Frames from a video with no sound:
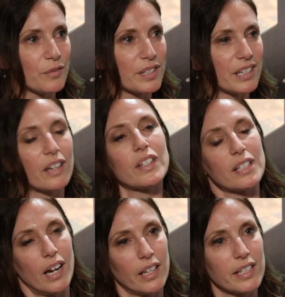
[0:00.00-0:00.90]
of sitting on the
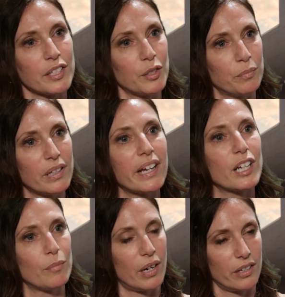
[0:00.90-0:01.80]
sidelines and complaining
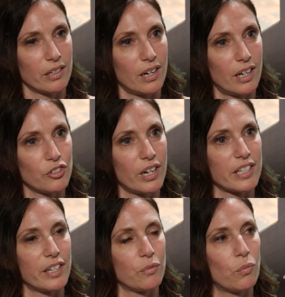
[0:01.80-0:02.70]
about your contract
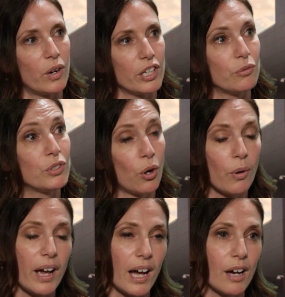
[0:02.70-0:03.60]
and what you don't
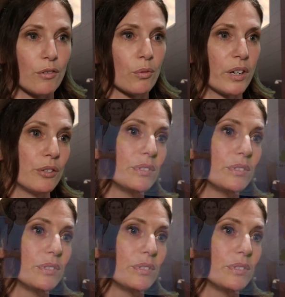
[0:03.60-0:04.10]
have or what you